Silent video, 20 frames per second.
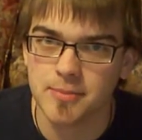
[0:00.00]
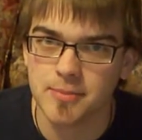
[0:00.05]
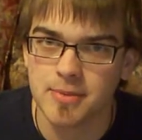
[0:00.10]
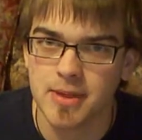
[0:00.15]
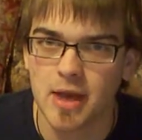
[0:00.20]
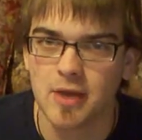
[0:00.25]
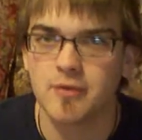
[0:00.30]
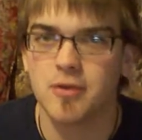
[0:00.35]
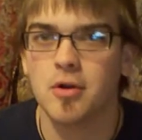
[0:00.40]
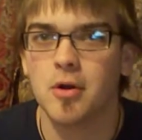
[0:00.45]

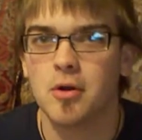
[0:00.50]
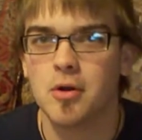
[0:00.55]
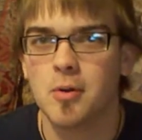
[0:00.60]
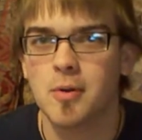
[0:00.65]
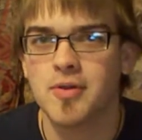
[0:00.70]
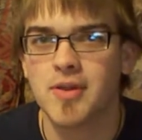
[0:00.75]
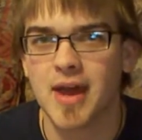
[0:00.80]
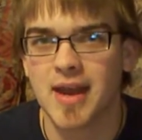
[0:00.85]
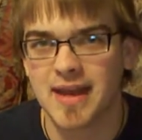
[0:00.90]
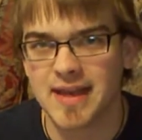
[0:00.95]
Now, if you don't know
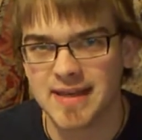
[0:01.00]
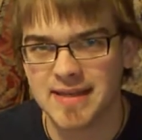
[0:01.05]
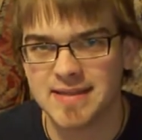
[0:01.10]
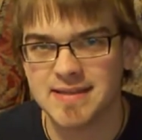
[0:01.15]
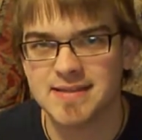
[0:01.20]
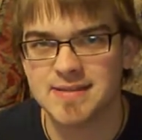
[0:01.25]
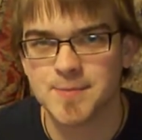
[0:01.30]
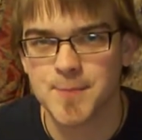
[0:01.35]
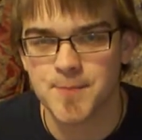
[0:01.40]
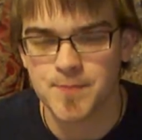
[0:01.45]
what that
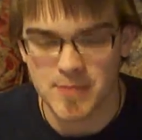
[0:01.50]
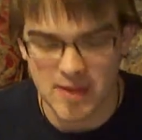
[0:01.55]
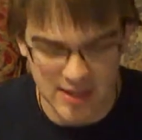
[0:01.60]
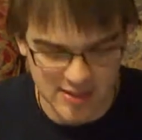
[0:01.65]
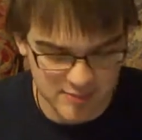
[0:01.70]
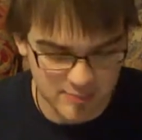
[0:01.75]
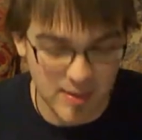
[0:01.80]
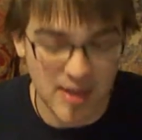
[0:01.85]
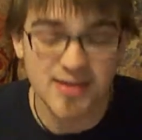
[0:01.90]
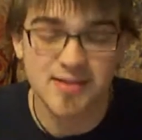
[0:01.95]
is, it's
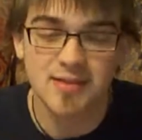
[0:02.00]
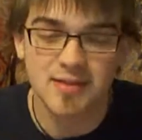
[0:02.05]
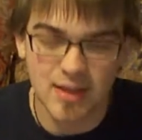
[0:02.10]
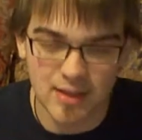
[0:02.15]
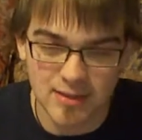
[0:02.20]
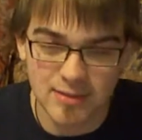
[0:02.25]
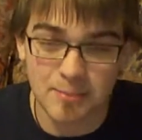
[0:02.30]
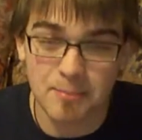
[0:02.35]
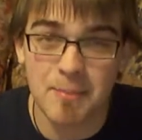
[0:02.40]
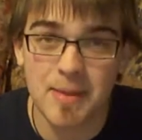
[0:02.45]
basically
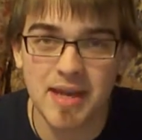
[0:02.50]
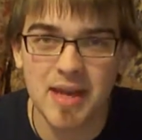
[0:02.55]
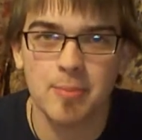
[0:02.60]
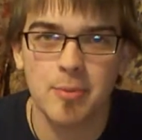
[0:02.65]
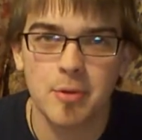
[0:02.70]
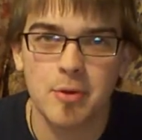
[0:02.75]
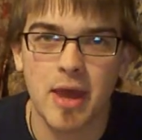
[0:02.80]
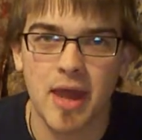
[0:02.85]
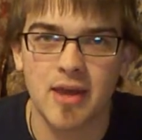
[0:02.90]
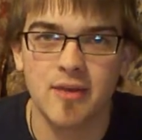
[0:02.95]
a mini
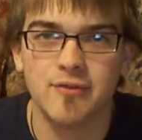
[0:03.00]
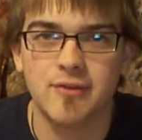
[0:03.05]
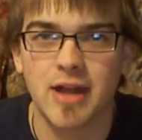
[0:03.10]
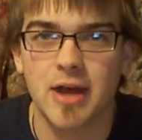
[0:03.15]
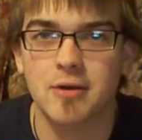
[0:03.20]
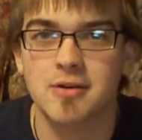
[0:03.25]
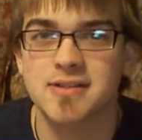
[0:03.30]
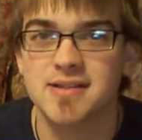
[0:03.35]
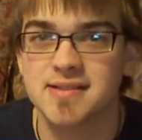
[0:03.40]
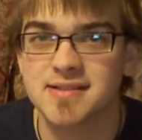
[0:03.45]
bouquet of
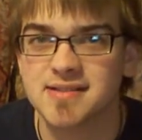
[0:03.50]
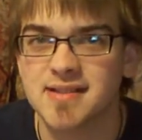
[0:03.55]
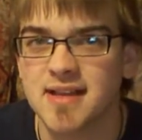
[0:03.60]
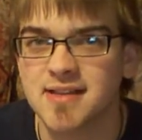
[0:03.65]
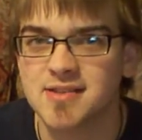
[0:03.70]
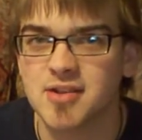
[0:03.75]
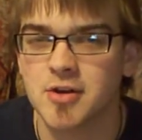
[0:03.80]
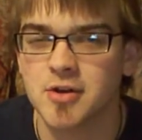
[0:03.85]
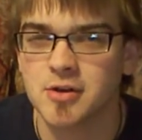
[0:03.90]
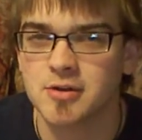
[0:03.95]
flowers that
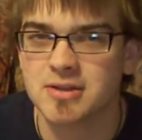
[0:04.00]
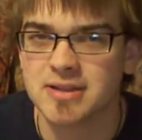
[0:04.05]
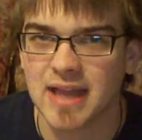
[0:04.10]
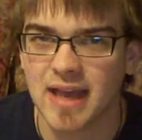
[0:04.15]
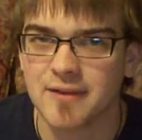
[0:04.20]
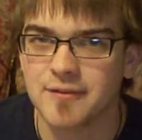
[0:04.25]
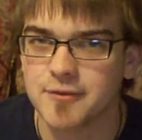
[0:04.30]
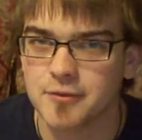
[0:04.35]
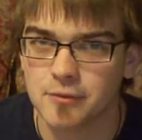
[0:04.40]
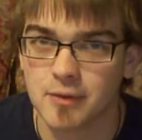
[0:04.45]
sits on her
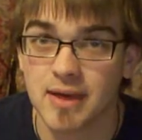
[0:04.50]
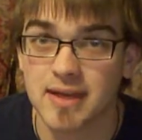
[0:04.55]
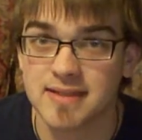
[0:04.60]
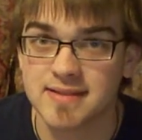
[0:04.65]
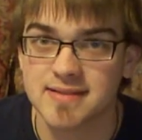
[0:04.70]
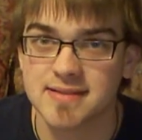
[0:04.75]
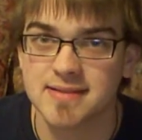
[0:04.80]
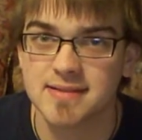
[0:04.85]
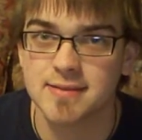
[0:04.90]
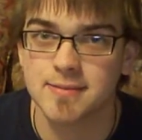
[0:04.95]
left
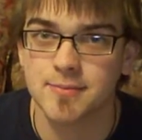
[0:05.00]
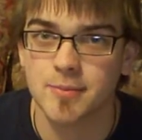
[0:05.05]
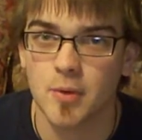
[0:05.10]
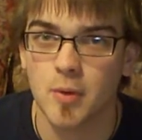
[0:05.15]
wrist,